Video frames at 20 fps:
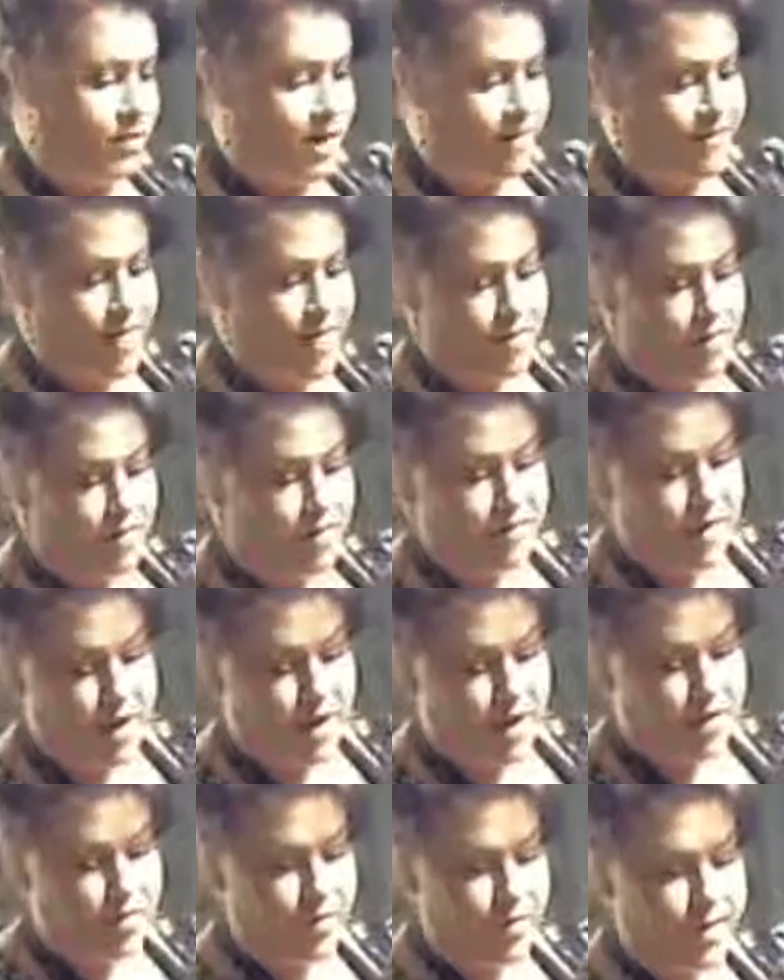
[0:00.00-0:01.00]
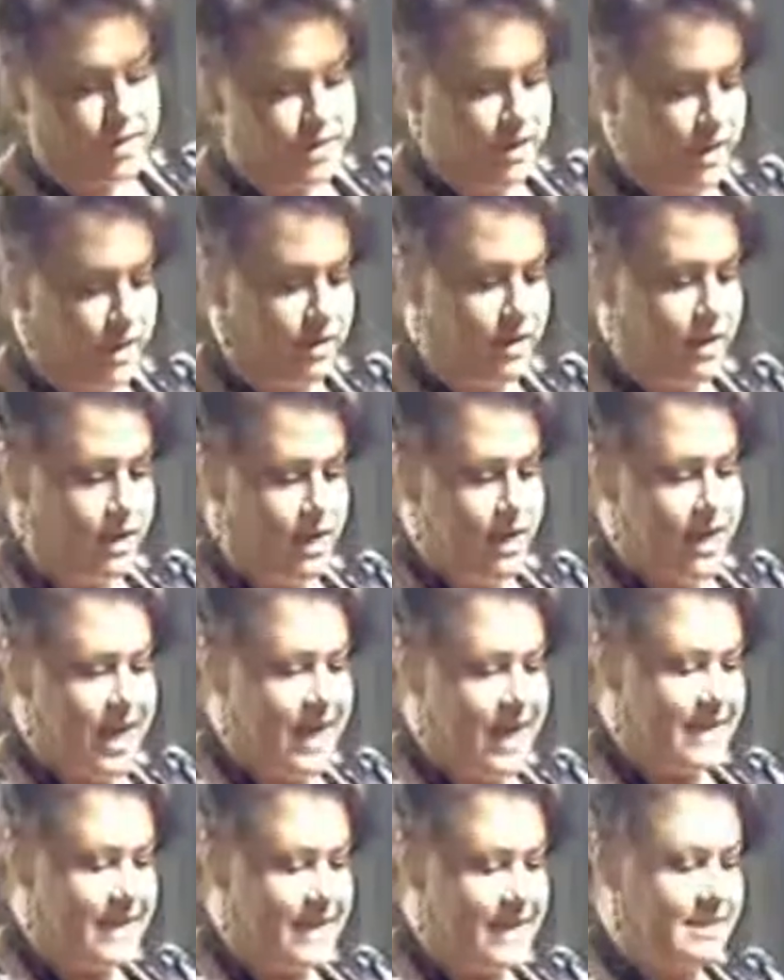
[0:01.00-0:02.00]
What I found very interesting
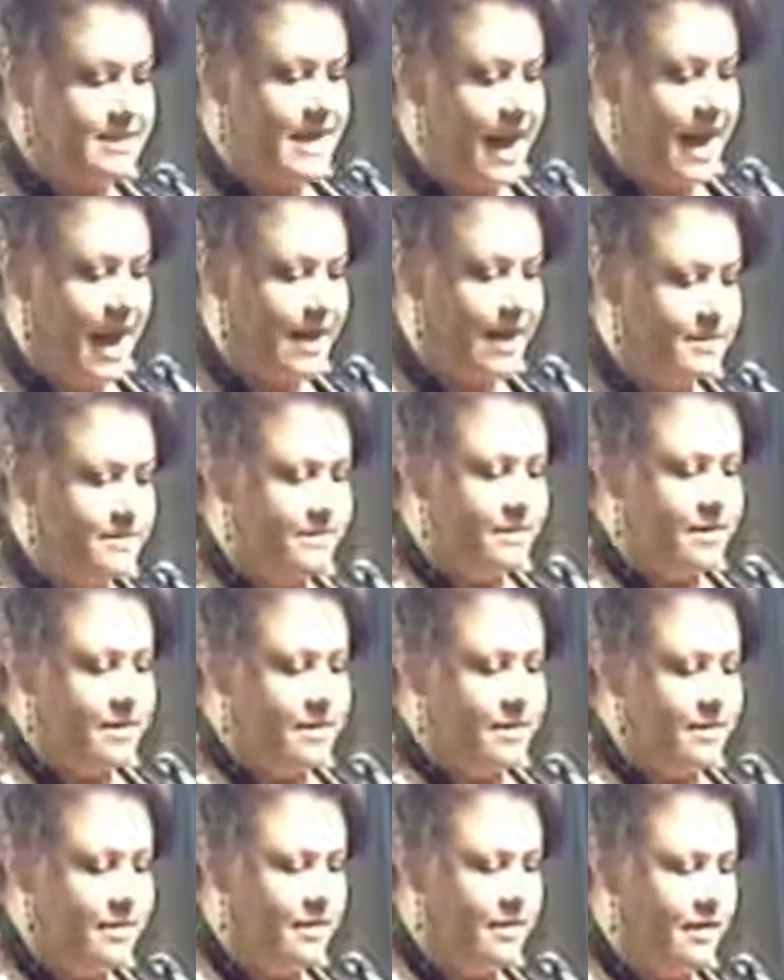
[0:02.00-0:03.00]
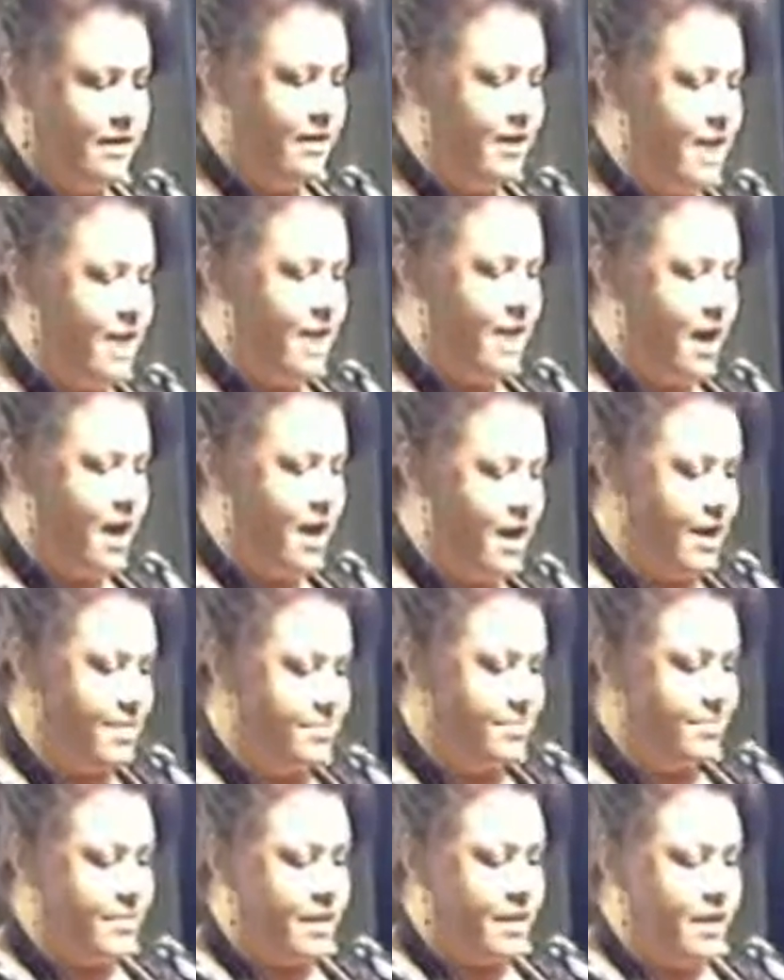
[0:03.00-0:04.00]
is that
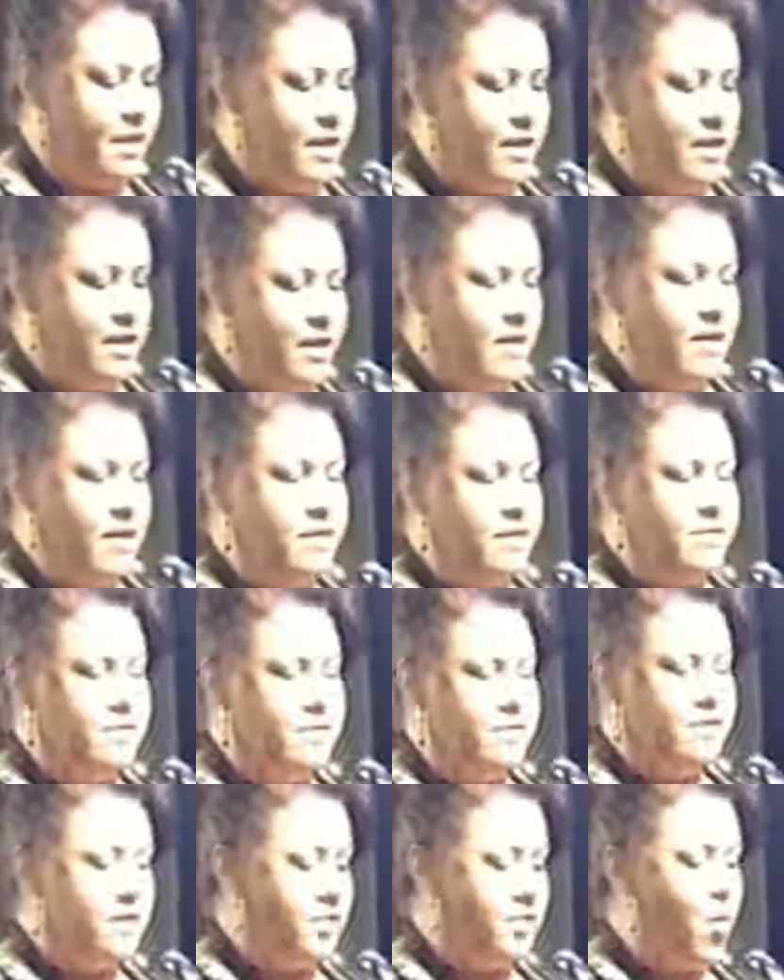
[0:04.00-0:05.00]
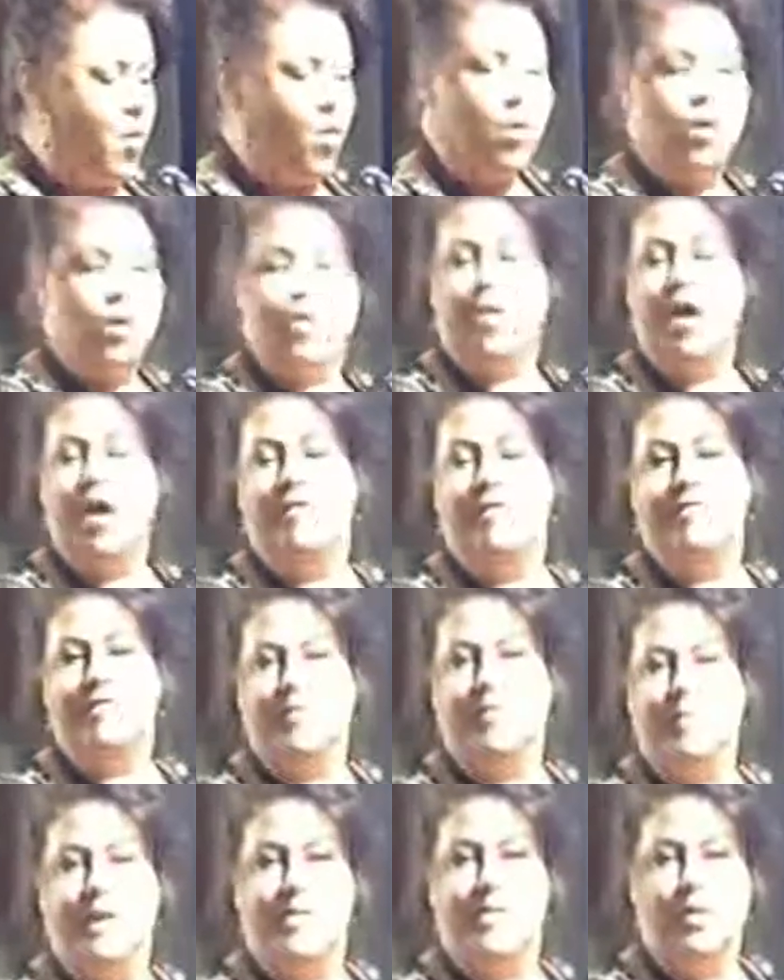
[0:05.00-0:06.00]
the poorer
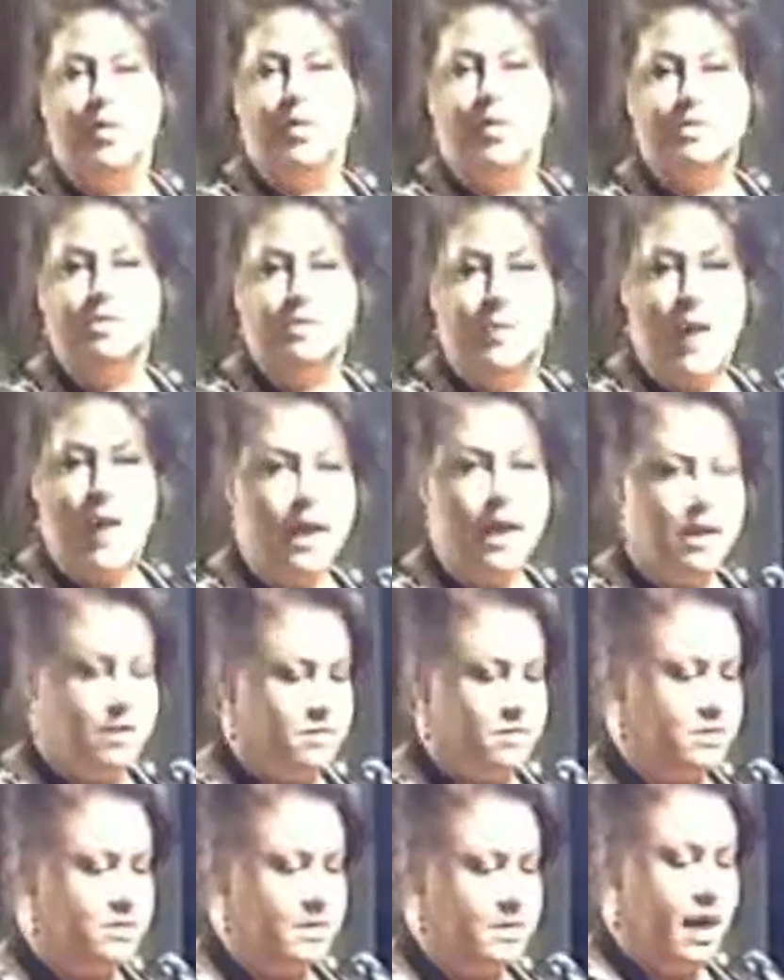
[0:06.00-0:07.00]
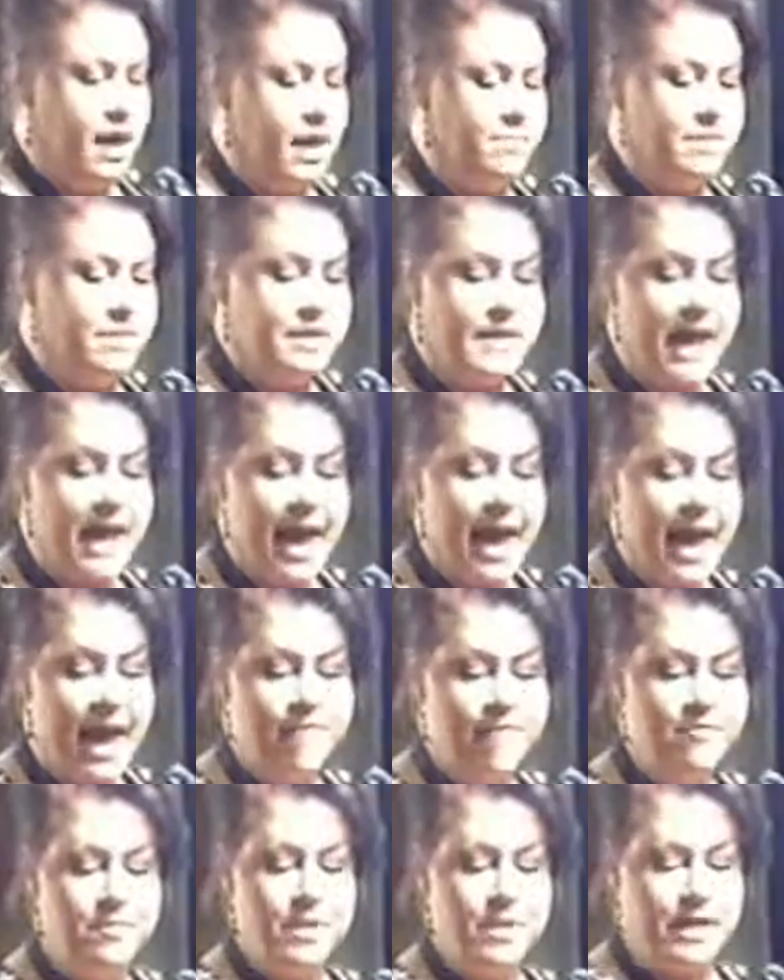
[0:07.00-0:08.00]
of the people, the pagans, didn't
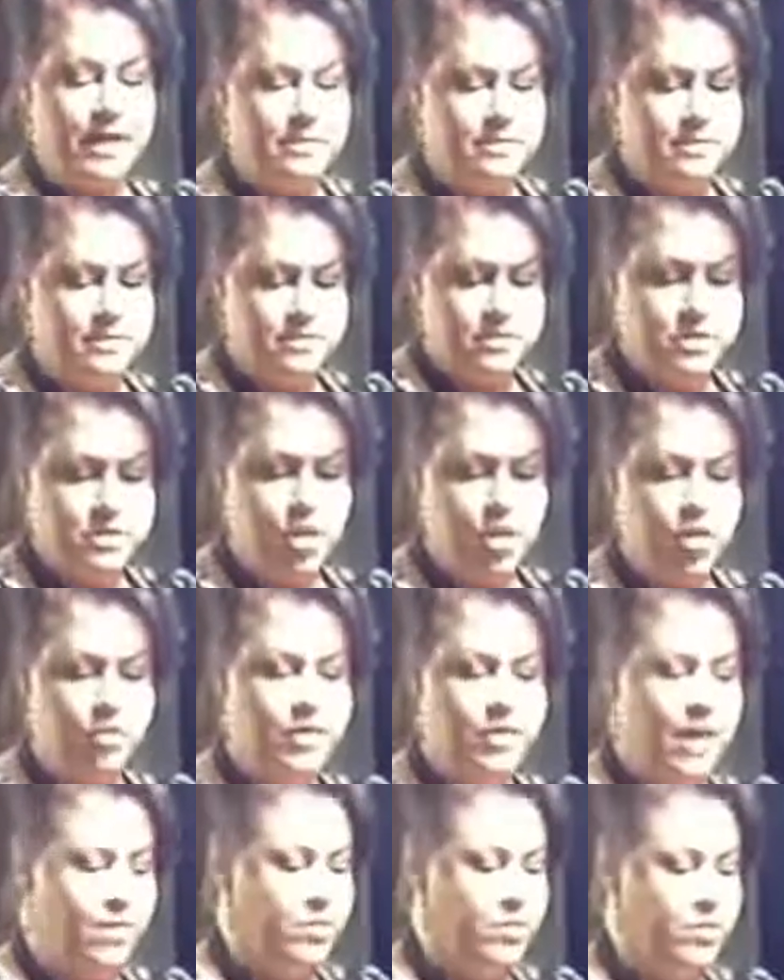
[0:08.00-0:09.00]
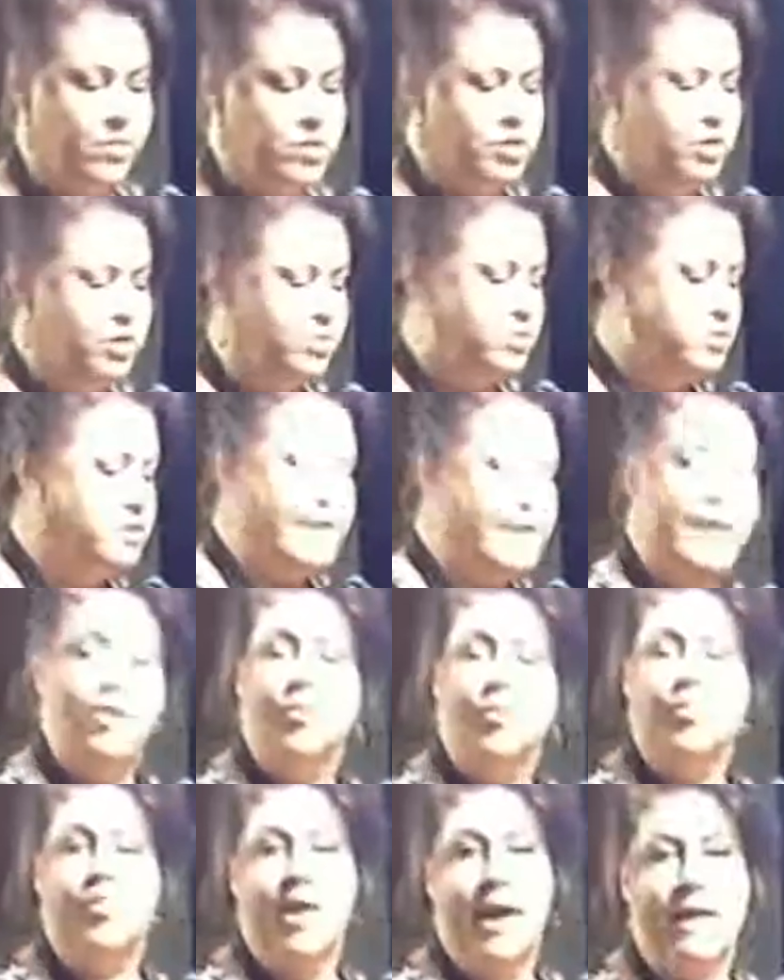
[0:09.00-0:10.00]
have plates, so they would use
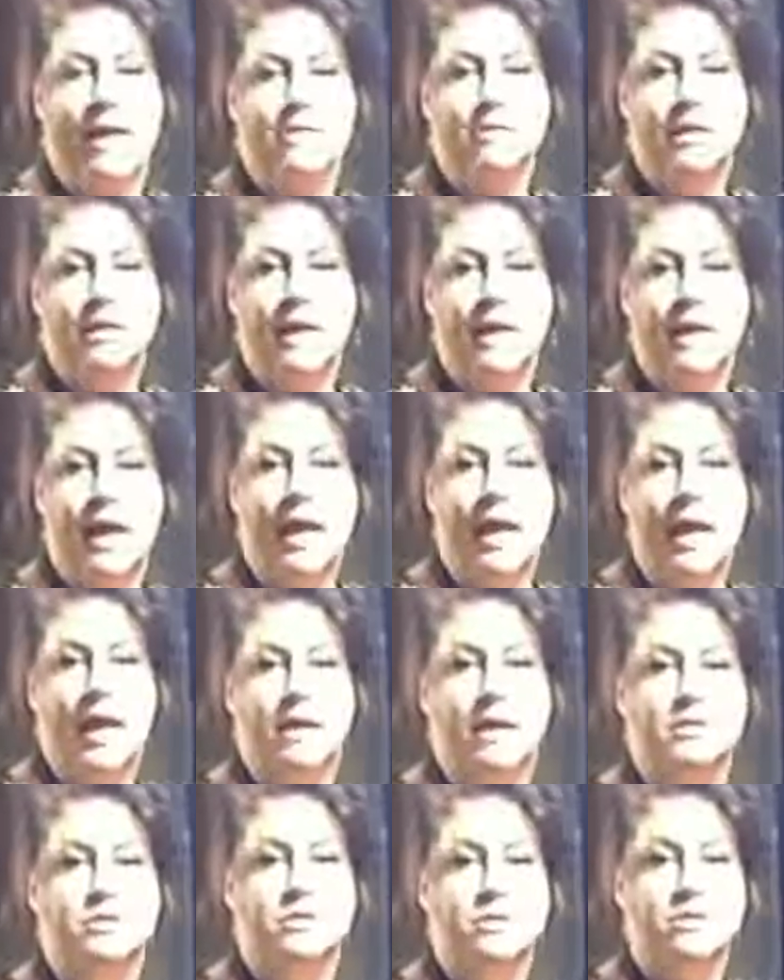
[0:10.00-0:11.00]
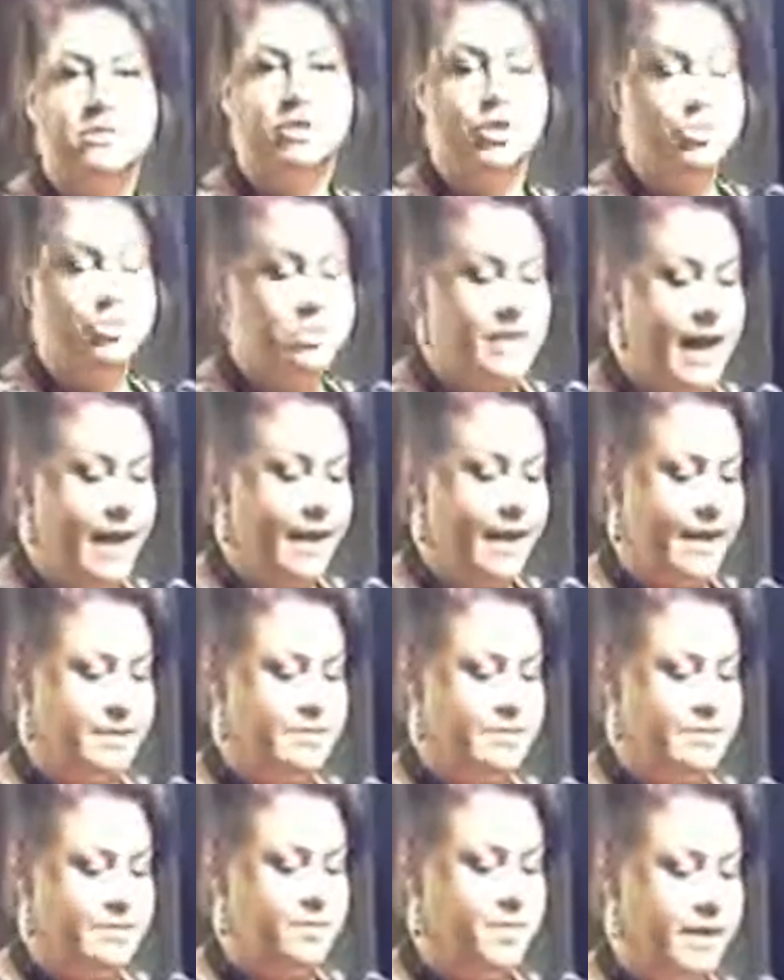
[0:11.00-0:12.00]
stale bread and use
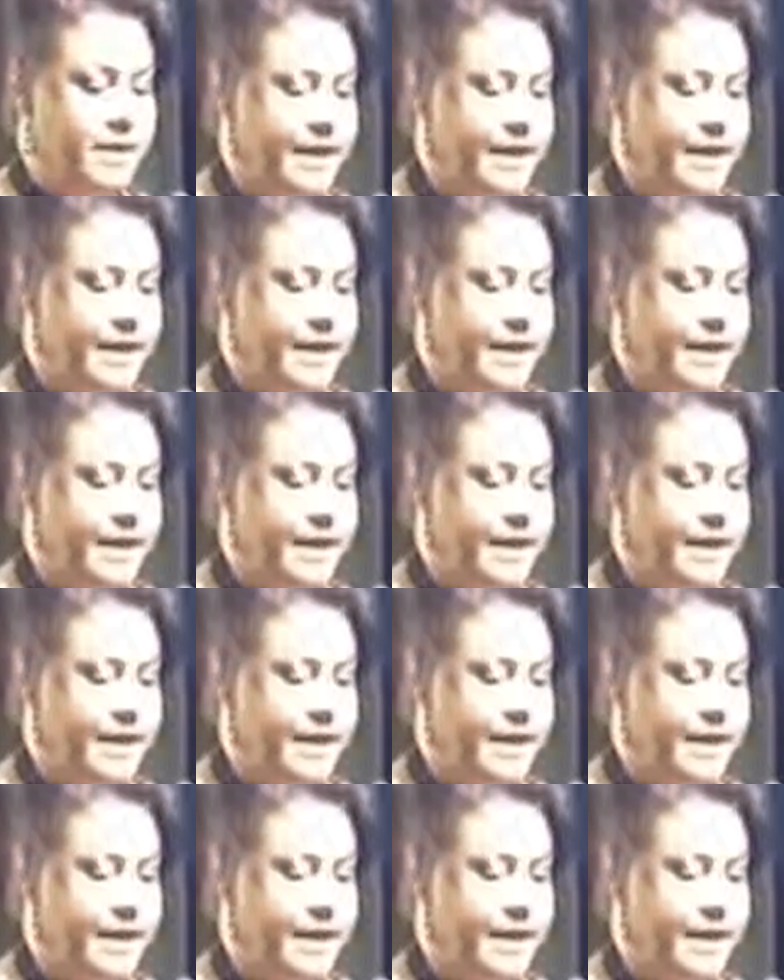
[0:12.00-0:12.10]
that as a